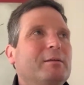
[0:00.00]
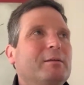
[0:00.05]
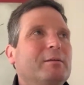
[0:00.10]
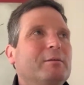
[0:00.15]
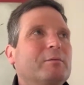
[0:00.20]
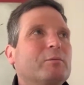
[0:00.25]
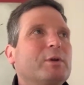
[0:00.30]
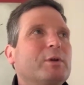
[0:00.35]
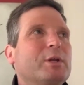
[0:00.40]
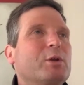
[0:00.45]

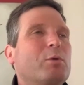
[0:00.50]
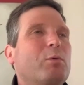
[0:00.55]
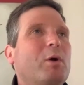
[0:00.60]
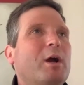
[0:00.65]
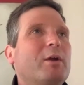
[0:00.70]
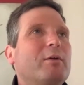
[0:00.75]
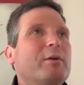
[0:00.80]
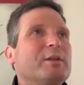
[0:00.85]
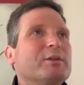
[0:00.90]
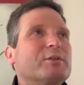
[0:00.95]

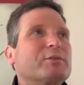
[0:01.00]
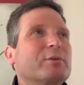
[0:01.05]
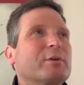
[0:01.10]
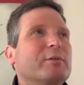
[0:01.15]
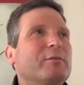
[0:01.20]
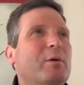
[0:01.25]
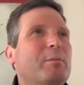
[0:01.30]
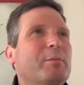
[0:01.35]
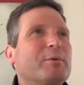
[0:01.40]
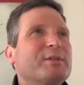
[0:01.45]
Requiring sort
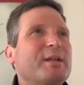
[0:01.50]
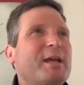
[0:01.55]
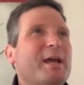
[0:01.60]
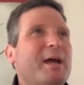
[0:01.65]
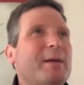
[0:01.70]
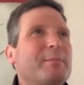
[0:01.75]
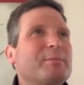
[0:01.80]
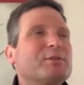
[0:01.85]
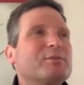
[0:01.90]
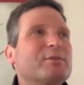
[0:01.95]
of almost
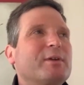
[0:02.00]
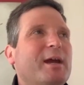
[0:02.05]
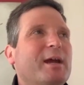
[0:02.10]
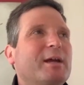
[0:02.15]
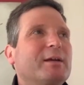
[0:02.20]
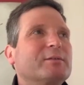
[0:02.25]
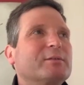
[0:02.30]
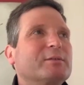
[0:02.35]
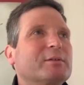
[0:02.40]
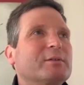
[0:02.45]

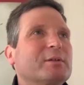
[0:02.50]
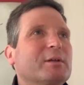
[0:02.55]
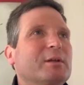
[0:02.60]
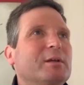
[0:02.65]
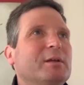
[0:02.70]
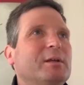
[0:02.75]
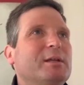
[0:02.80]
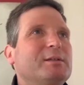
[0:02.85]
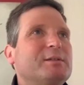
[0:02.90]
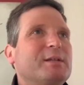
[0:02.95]
abstract
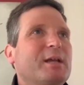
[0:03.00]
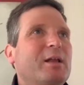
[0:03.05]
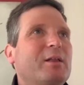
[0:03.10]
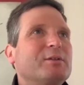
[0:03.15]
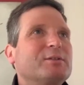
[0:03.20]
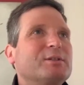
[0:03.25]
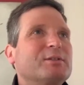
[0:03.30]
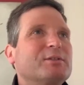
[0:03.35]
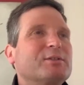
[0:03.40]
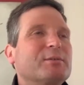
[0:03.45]

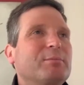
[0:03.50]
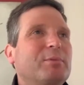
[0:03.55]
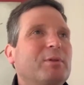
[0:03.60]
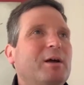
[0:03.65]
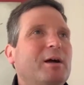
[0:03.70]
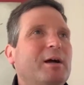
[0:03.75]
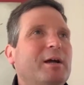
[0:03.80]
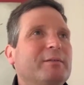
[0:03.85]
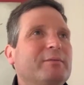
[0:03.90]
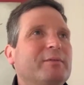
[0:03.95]
intelligence
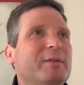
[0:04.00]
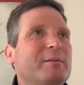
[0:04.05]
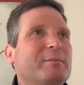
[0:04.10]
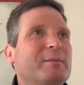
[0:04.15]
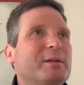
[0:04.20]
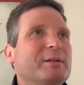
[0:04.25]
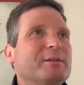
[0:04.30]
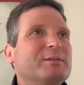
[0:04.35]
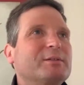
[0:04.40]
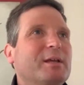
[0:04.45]
applied, if that
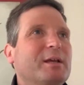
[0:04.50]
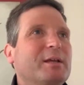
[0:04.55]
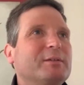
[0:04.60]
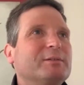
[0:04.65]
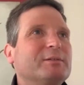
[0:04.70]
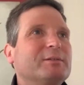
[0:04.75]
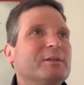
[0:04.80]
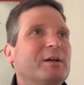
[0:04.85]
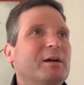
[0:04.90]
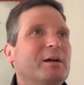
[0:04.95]
makes
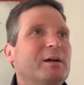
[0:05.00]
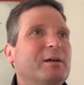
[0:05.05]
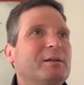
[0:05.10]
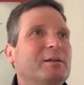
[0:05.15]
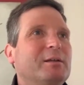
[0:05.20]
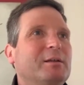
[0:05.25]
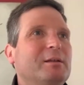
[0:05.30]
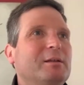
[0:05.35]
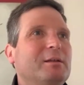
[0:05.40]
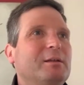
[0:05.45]
sense,
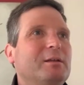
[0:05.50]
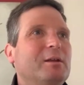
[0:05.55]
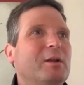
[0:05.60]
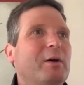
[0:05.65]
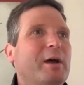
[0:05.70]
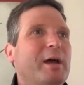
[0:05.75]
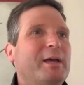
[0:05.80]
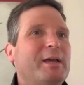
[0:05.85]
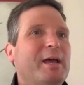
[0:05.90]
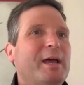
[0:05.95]
you
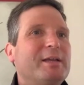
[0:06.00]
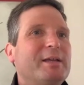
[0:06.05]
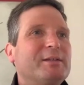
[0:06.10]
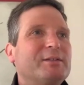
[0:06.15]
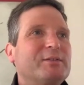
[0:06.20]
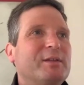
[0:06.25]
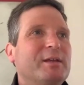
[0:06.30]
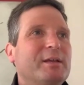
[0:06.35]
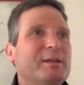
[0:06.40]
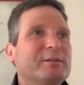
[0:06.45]
know,
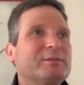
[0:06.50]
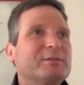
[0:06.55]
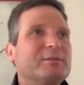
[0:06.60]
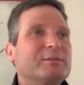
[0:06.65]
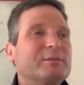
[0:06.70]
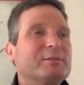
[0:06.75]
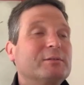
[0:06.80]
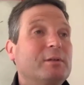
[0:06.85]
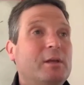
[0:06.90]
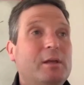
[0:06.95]
as
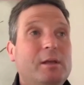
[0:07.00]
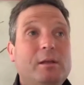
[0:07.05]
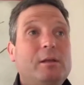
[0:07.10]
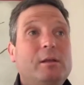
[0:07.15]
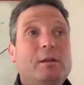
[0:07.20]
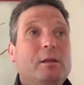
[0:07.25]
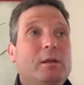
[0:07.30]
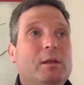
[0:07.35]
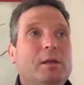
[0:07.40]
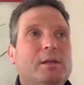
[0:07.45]
this.
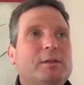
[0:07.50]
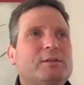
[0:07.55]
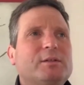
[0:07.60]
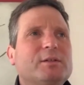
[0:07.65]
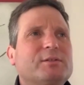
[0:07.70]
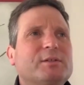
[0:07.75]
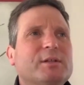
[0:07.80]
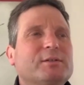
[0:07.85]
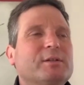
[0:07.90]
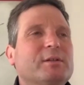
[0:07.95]
It
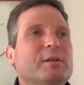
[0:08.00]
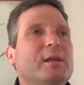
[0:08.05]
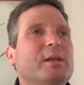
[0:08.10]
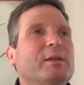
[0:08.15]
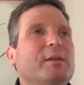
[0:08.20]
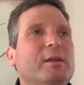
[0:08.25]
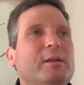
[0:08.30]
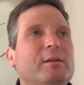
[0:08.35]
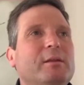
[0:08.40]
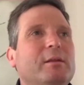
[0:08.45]
just doesn't,
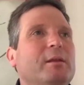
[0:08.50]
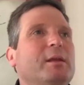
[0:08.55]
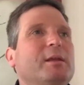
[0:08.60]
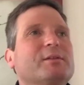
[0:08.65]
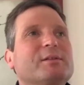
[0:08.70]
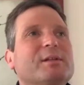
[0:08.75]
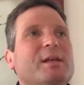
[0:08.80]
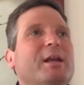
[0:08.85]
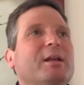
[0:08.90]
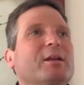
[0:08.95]

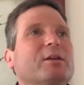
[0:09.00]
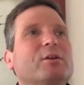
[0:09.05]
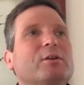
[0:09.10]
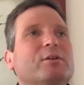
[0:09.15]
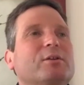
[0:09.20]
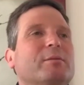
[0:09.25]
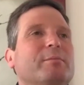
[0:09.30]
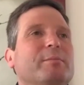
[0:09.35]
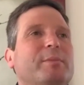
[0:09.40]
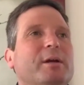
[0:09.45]
it's not a
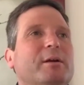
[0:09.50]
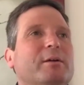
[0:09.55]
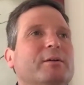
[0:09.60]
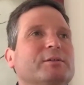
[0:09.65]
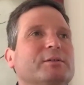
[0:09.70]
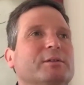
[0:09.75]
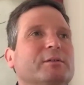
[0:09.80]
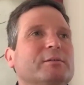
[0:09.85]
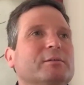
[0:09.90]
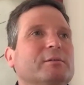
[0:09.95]
good
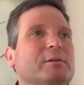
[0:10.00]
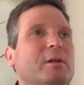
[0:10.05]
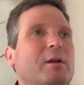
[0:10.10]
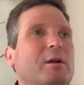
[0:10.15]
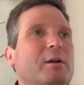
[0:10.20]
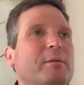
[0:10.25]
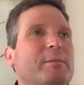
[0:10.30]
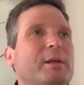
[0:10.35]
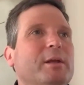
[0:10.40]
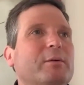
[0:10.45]
comparison. You
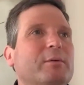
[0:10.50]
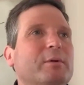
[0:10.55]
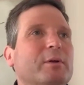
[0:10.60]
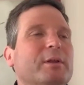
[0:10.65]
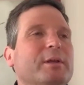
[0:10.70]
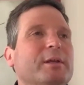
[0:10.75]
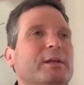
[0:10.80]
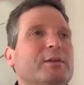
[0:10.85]
know what I mean? It really